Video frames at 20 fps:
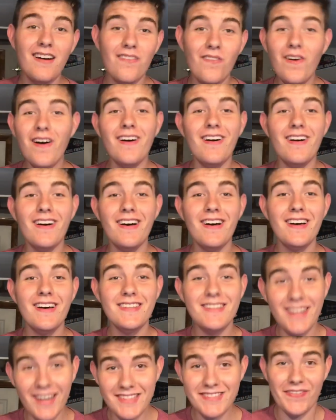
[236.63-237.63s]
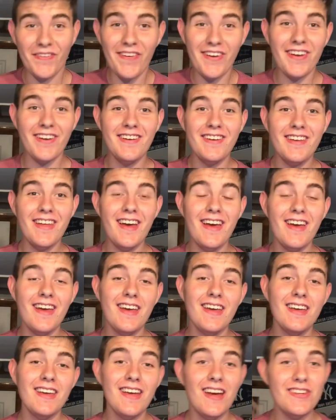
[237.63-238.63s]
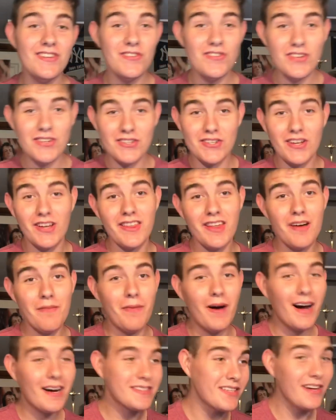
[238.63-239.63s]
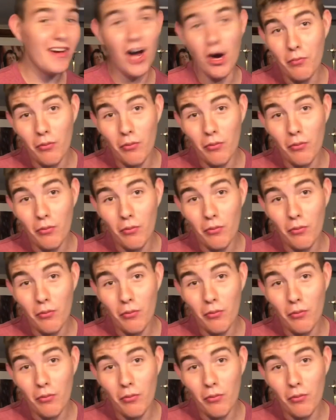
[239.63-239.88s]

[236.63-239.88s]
Well, today's a very good day. As you just saw the unboxing, I